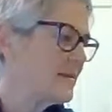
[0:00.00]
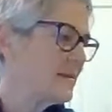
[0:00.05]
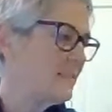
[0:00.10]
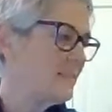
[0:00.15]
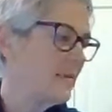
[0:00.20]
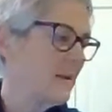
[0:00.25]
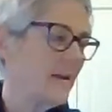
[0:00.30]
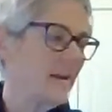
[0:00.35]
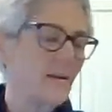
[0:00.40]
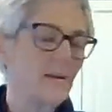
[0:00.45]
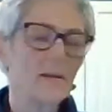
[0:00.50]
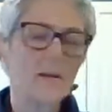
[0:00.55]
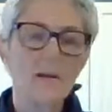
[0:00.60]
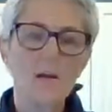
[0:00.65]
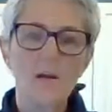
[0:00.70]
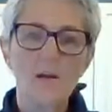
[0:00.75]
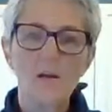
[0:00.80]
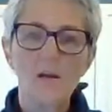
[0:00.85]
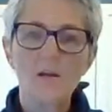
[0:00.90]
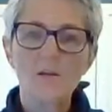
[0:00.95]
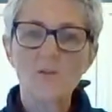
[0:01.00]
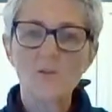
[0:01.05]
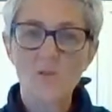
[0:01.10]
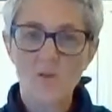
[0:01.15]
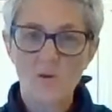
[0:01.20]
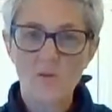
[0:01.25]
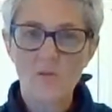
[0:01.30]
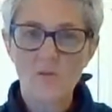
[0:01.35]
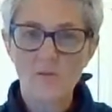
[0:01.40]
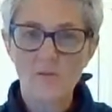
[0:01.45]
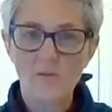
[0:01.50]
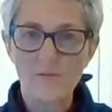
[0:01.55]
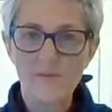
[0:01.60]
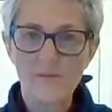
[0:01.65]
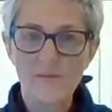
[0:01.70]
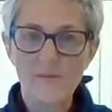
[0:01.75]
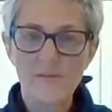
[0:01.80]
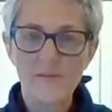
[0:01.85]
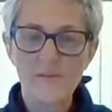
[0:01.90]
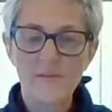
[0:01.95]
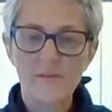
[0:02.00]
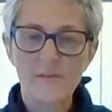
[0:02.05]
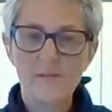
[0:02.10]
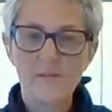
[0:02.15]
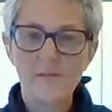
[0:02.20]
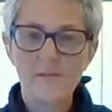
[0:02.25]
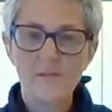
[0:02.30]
some like turtles